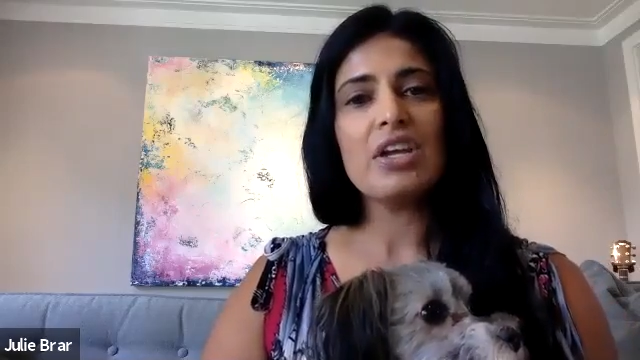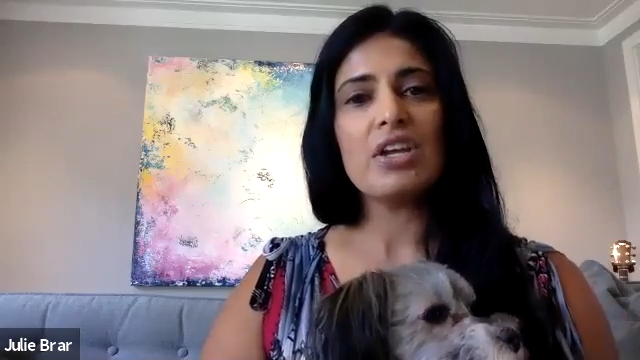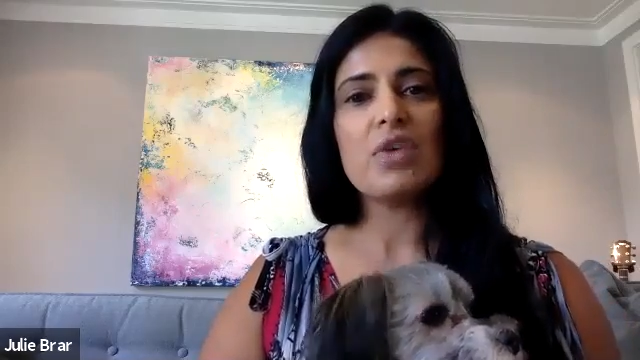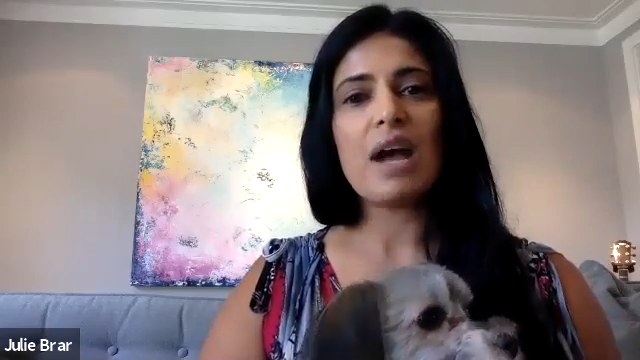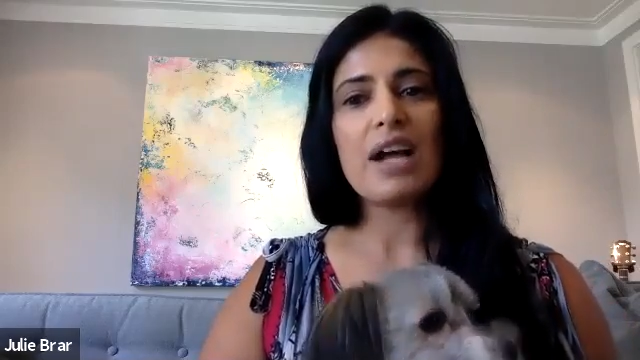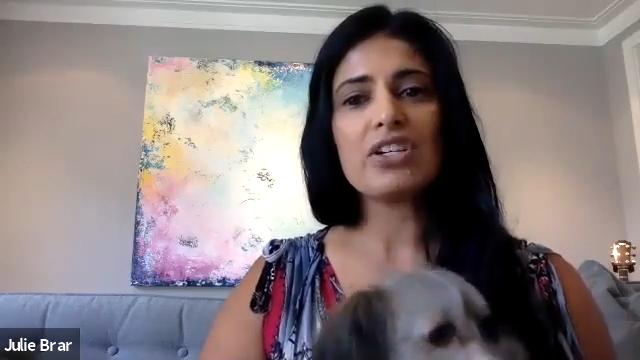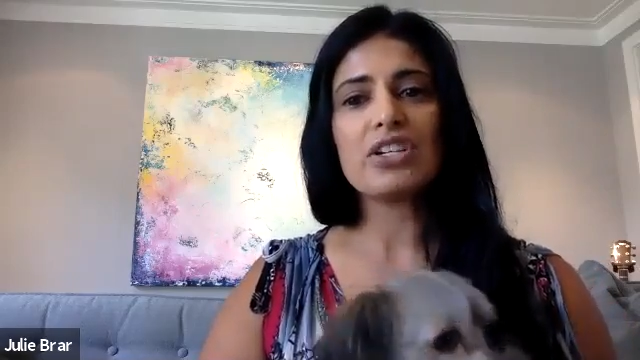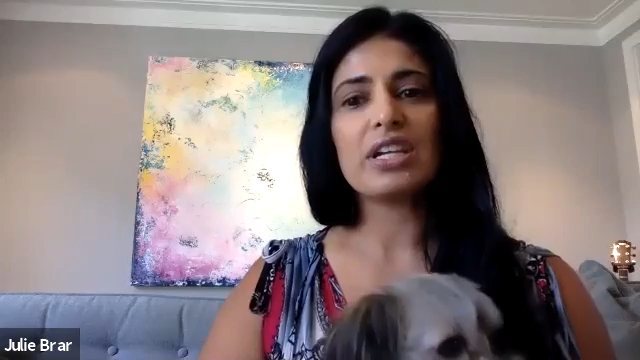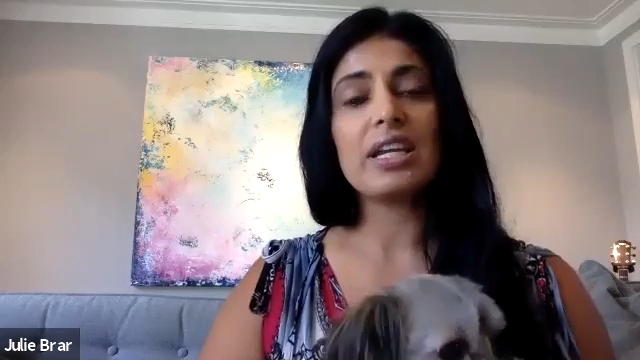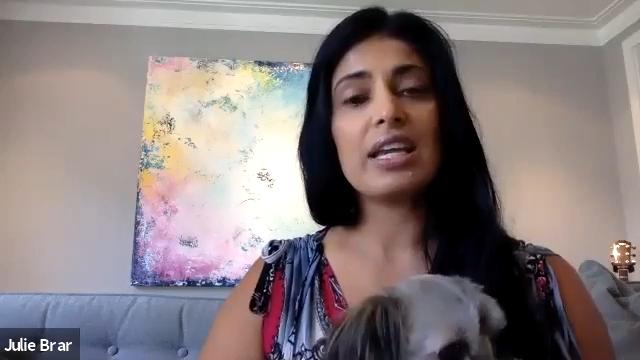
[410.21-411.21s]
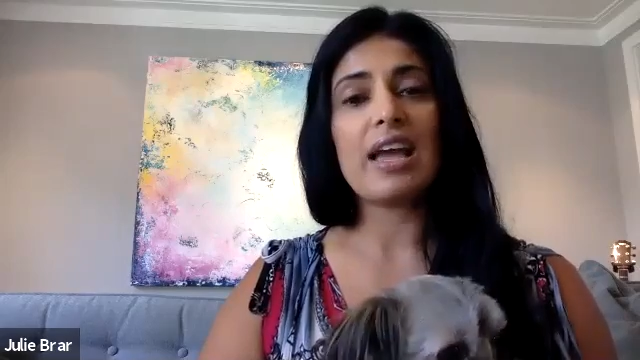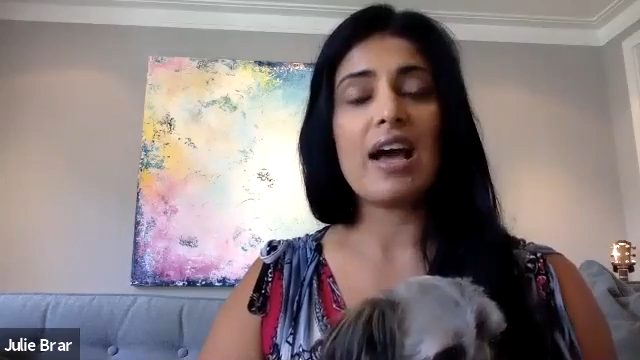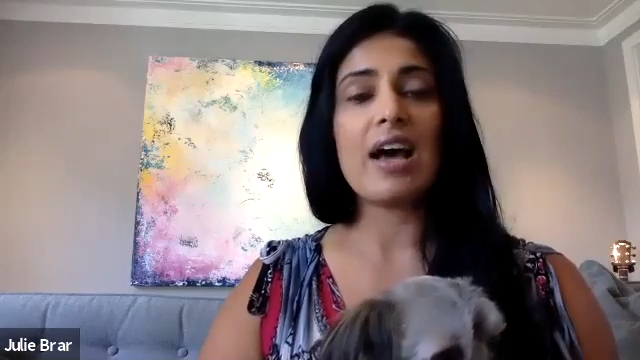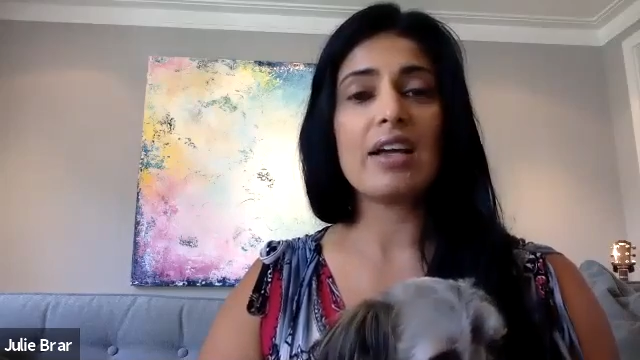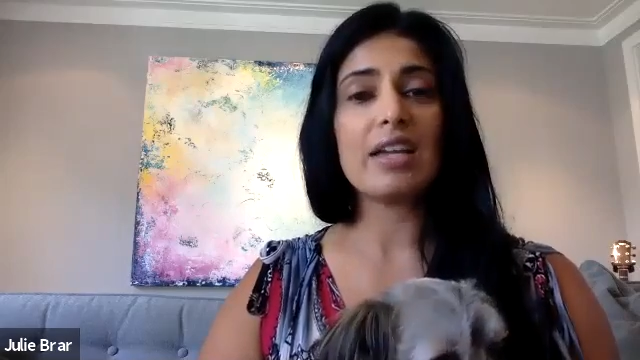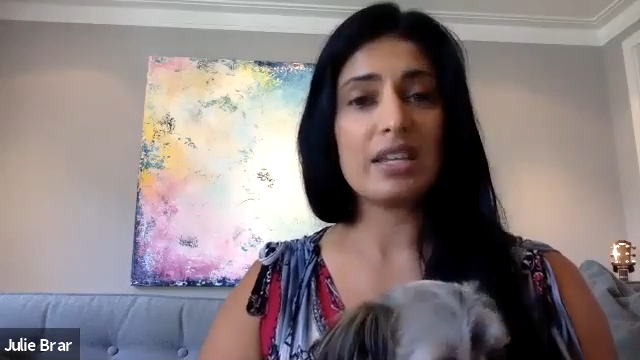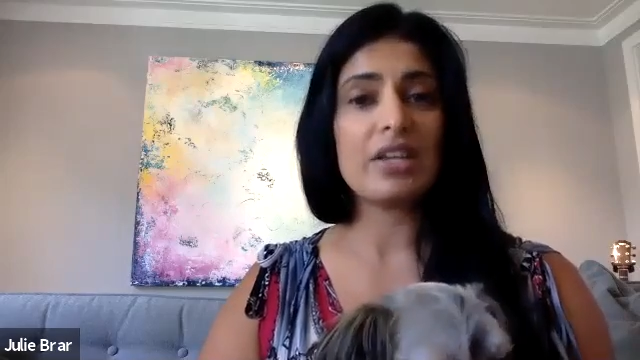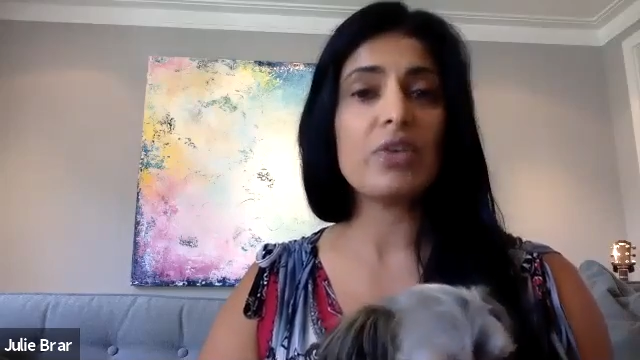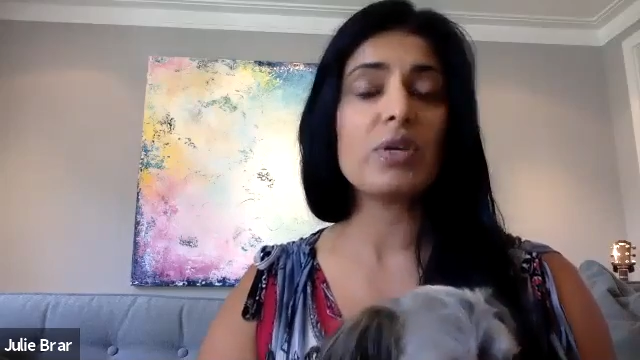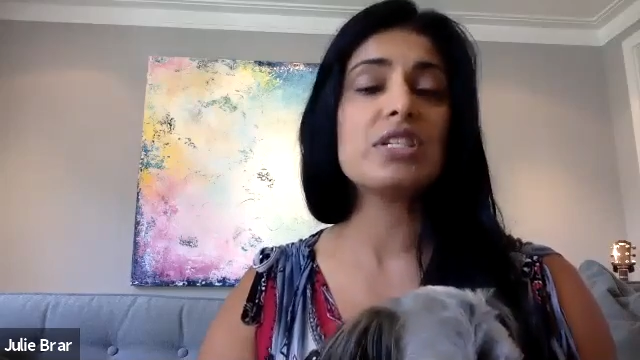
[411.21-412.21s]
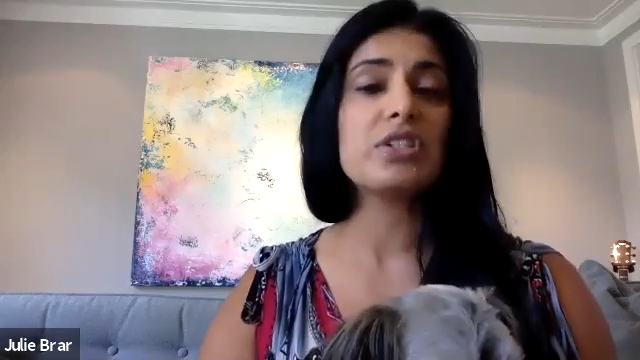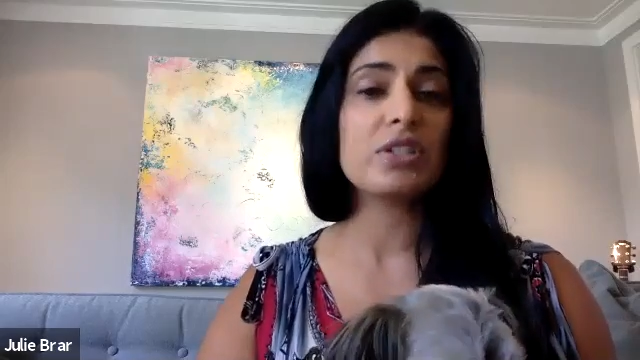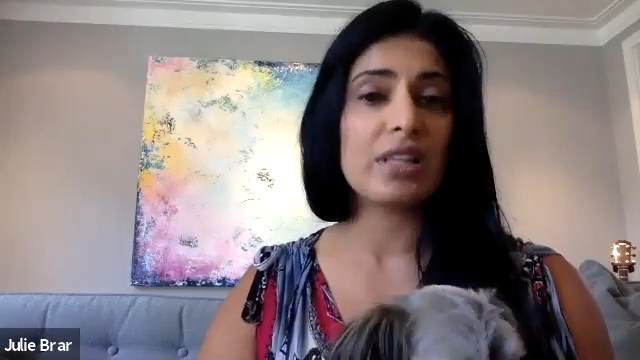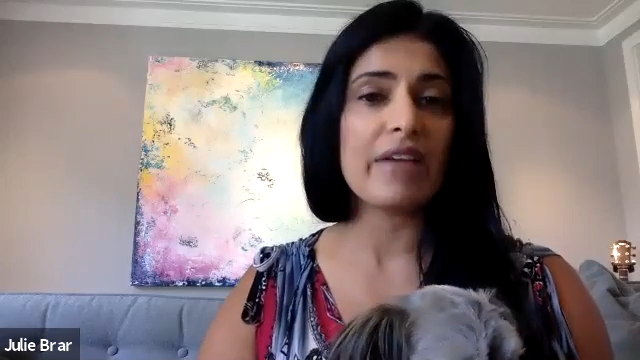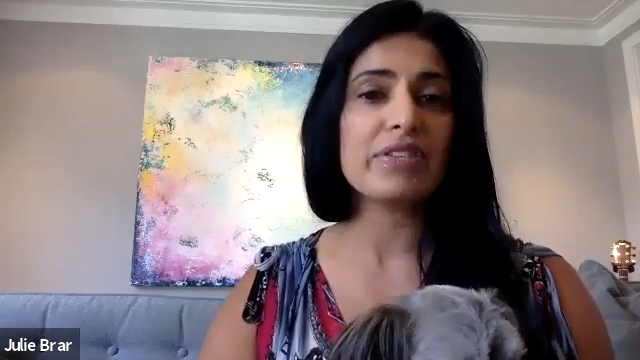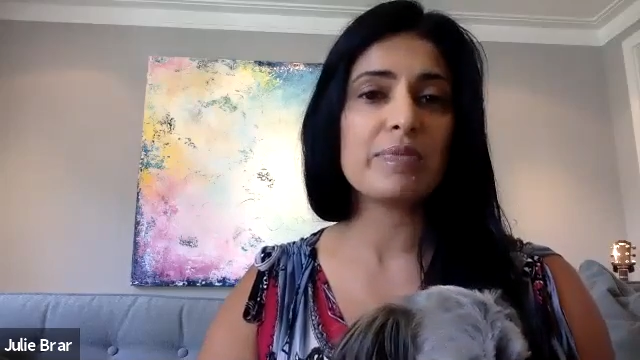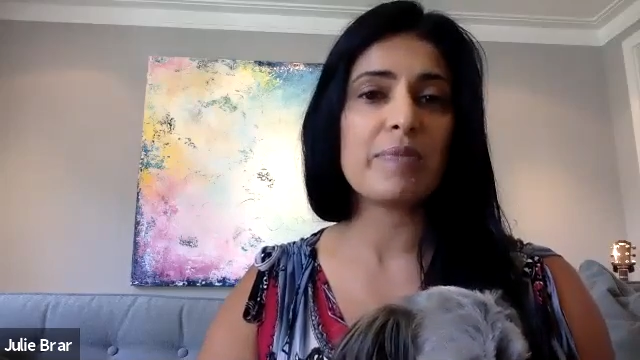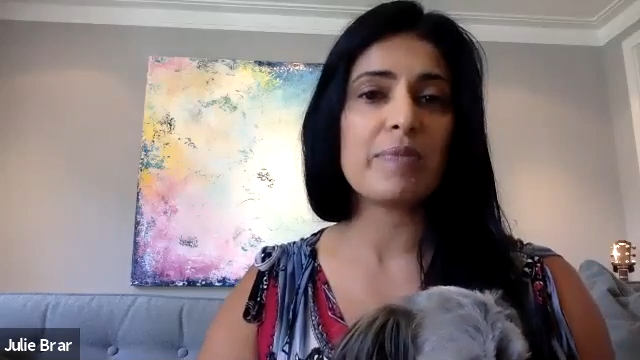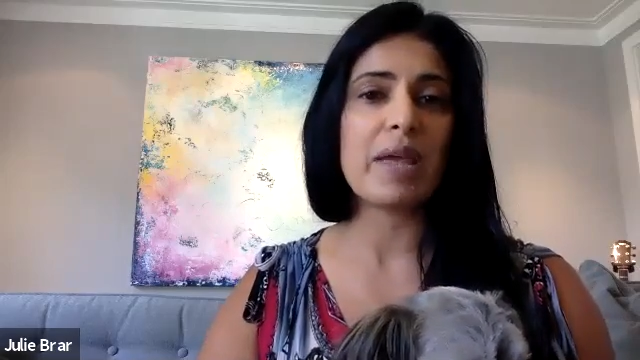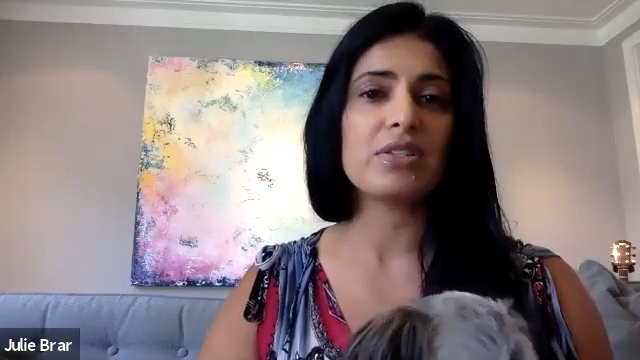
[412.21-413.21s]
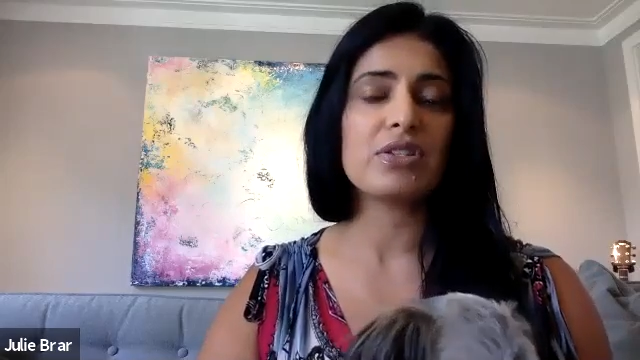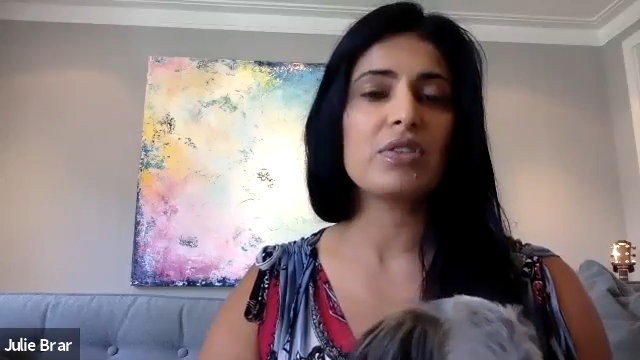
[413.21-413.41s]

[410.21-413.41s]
you actually can increase your lifespan.